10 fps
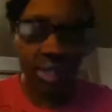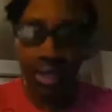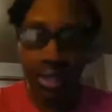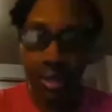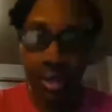
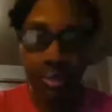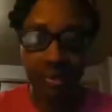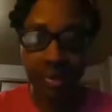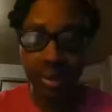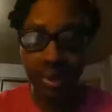here, oh,
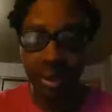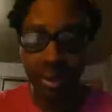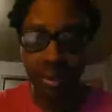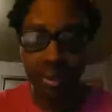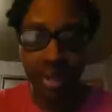there we
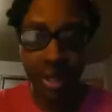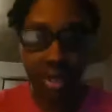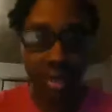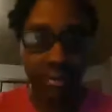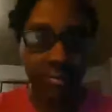go.
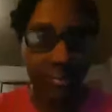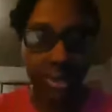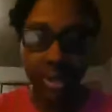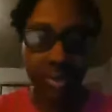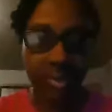Yeah.
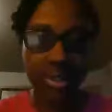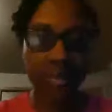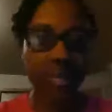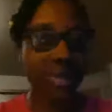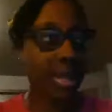What's
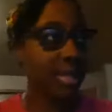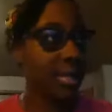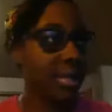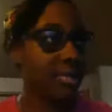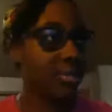up with that
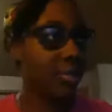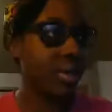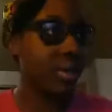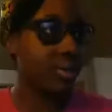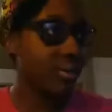connection
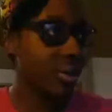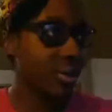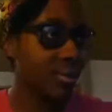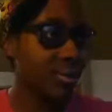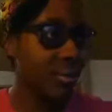weak? Who
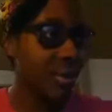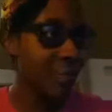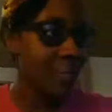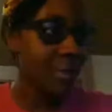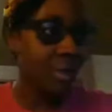knows?
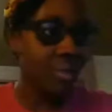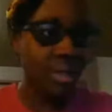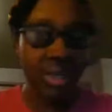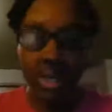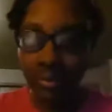
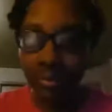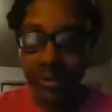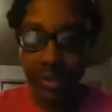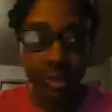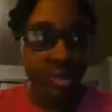But yep,
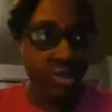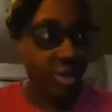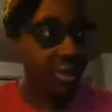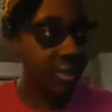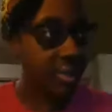so we
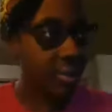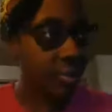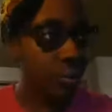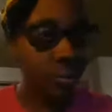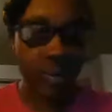shared it in a
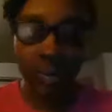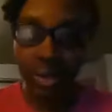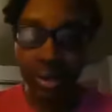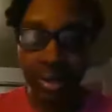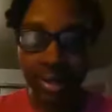group and we're
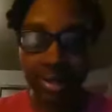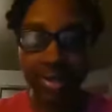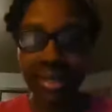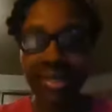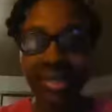going to get this
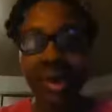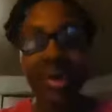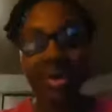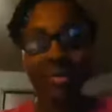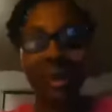thing
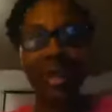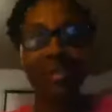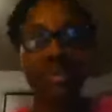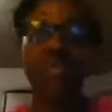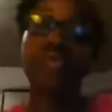started, right?
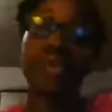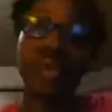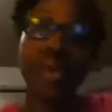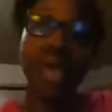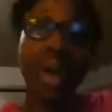So,
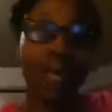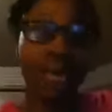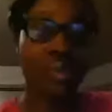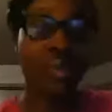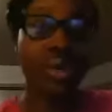four
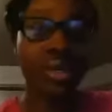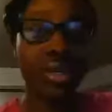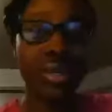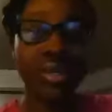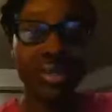habits. What do you
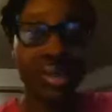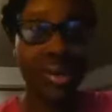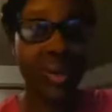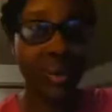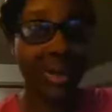need to
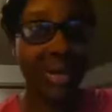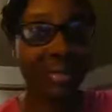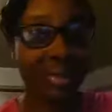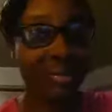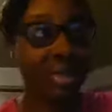know, right?
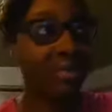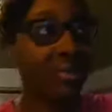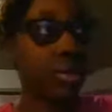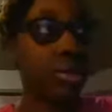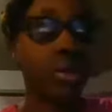I'm going to give you
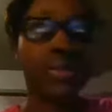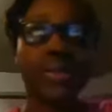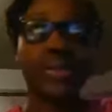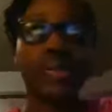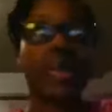the
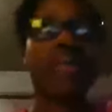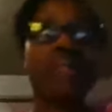goods, okay?